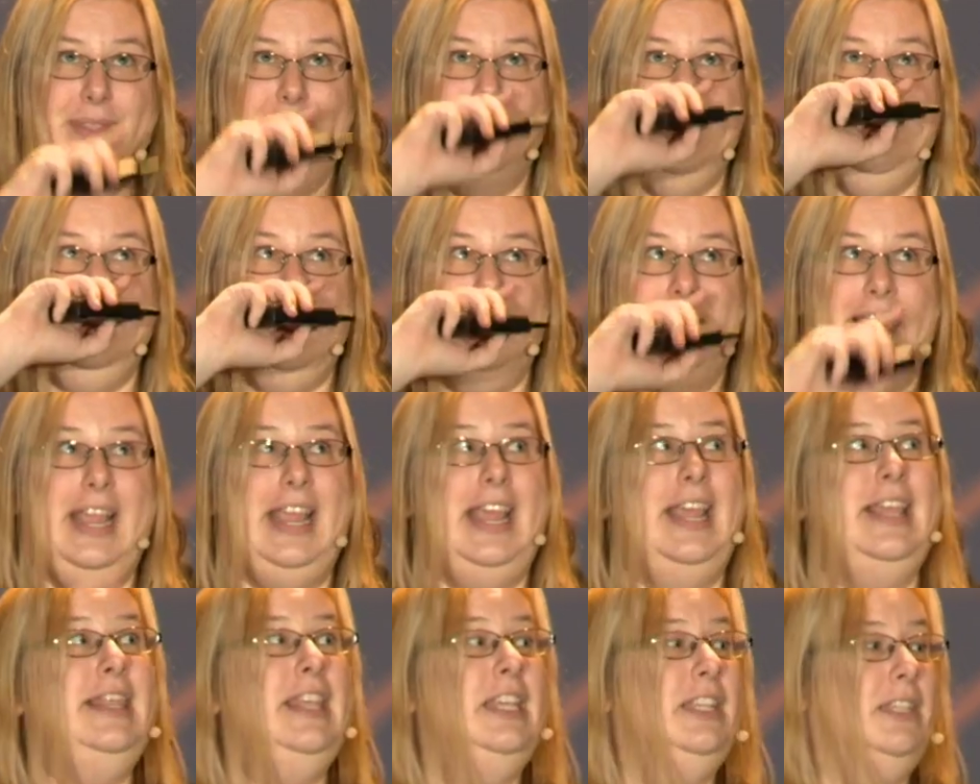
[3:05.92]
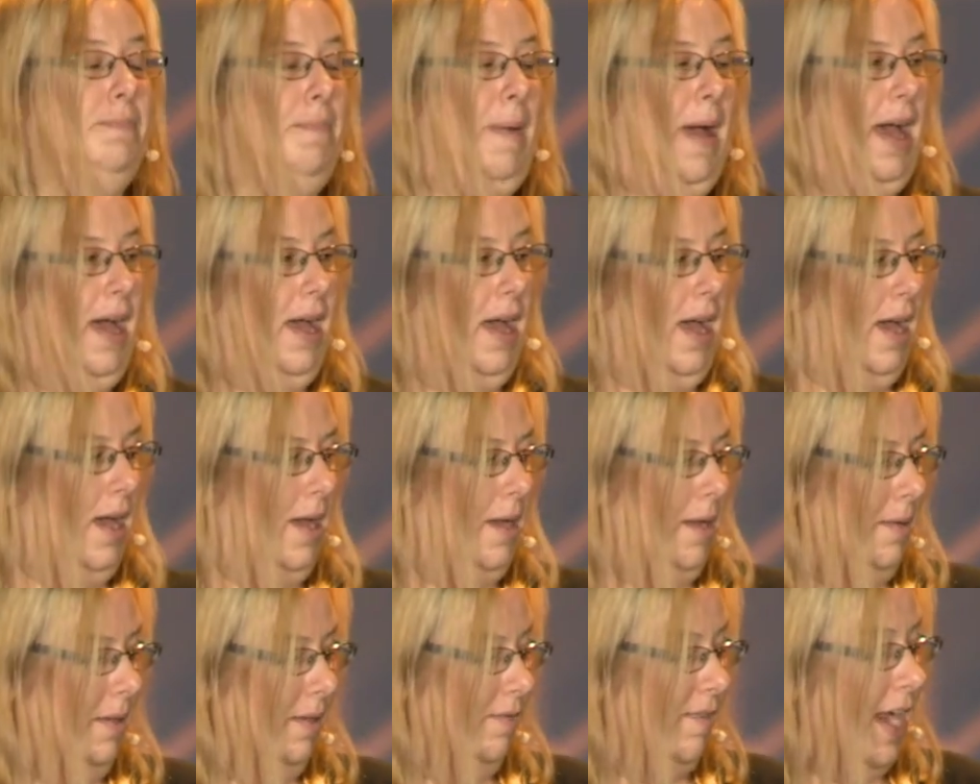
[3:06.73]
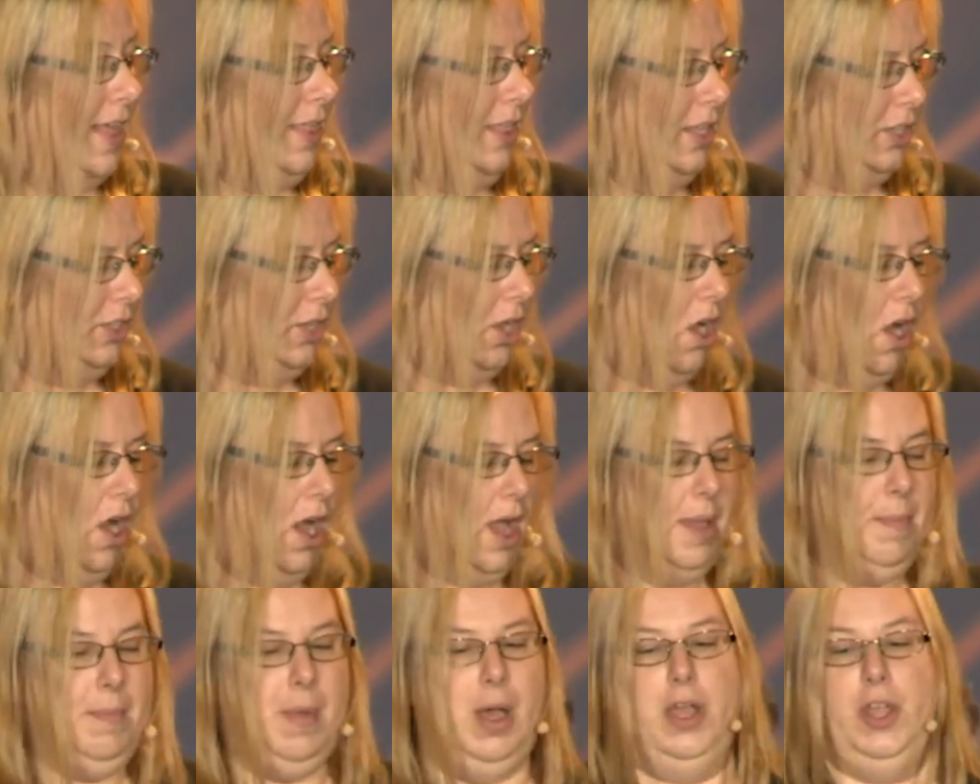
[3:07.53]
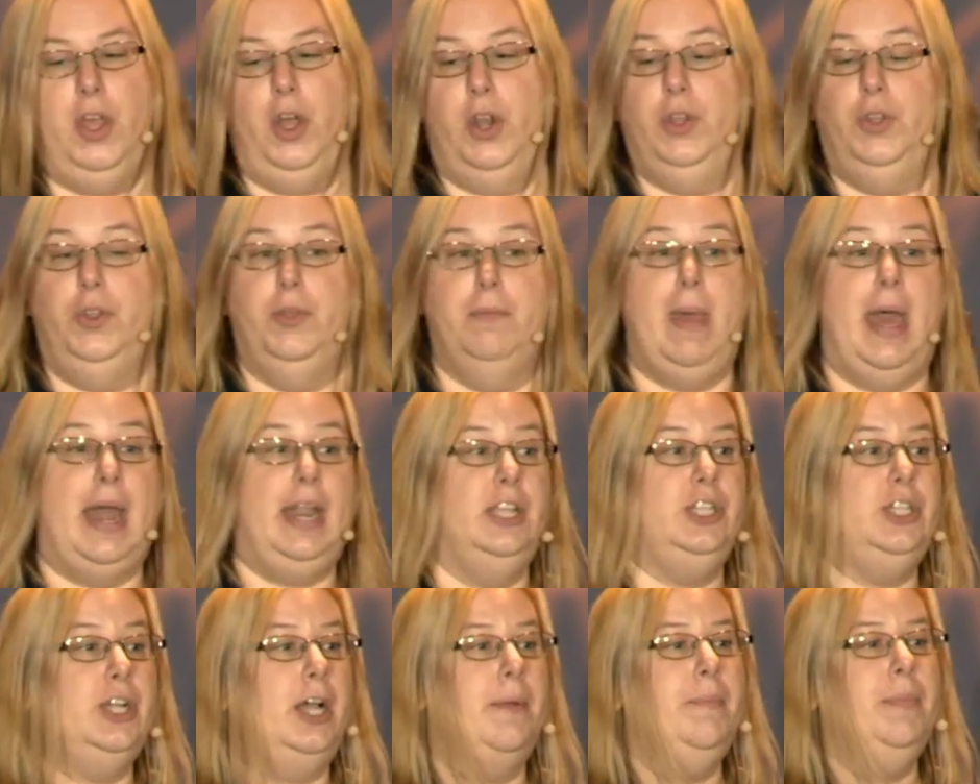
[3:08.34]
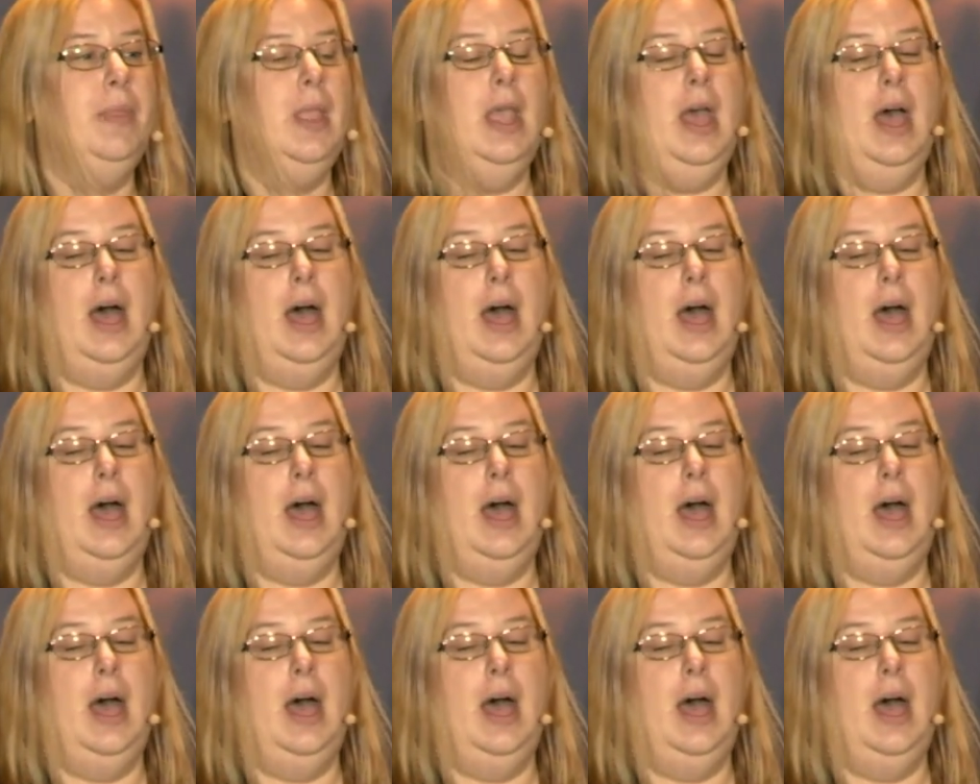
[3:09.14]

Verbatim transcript: in this, uh, around this time, I got a new manager.